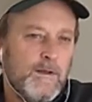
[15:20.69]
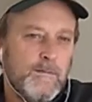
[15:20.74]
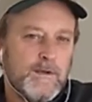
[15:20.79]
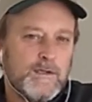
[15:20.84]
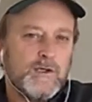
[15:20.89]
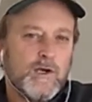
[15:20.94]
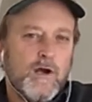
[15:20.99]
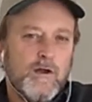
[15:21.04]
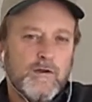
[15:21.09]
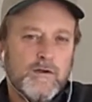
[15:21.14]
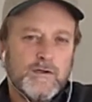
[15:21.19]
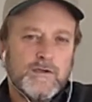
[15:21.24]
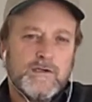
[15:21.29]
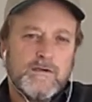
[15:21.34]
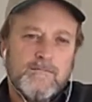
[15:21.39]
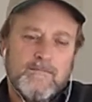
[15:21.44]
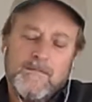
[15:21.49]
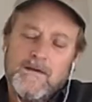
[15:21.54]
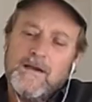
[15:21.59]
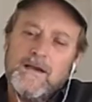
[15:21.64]
pretty much all
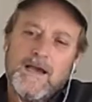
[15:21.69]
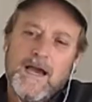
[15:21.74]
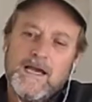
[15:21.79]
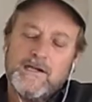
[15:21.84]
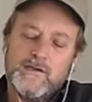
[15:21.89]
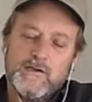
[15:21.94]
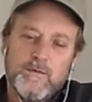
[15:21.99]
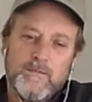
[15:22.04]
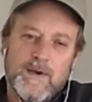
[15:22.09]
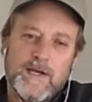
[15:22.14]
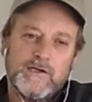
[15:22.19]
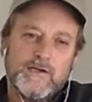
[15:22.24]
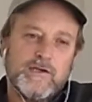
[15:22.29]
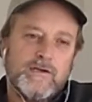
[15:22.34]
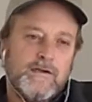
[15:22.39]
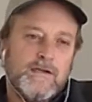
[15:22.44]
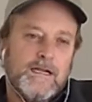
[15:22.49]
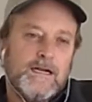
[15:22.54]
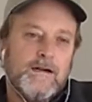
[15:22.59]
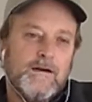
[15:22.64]
those guys you
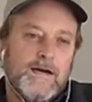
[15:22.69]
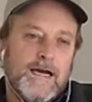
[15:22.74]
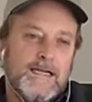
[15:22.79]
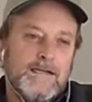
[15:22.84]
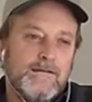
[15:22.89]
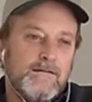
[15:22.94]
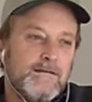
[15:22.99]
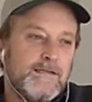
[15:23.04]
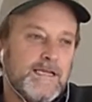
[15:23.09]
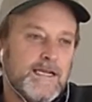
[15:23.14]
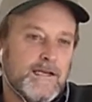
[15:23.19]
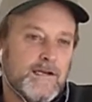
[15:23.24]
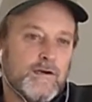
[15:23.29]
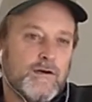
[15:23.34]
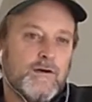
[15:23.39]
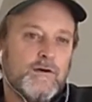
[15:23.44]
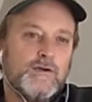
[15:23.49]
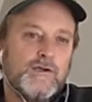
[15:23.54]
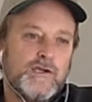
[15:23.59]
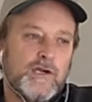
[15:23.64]
mentioned, you know, I'd take
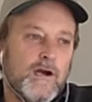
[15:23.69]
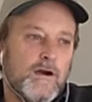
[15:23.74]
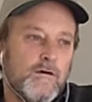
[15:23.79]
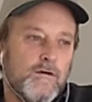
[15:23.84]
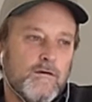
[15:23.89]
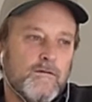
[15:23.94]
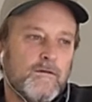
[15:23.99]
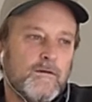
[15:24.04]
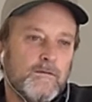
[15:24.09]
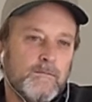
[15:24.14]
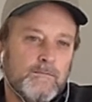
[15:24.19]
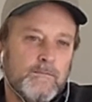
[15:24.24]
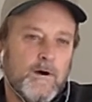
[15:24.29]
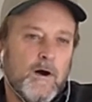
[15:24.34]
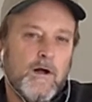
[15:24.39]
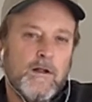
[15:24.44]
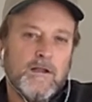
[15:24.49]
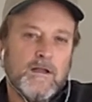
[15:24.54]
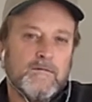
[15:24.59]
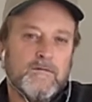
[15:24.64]
a Kershaw over
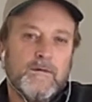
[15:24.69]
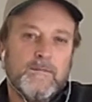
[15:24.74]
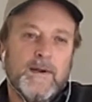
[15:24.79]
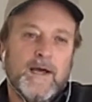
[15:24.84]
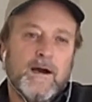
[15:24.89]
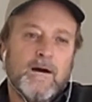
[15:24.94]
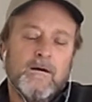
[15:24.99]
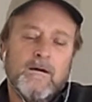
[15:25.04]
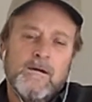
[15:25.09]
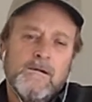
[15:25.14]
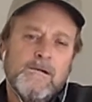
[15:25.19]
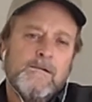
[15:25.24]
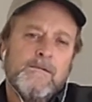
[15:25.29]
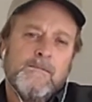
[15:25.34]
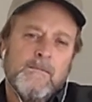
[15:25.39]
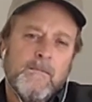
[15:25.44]
all of them now.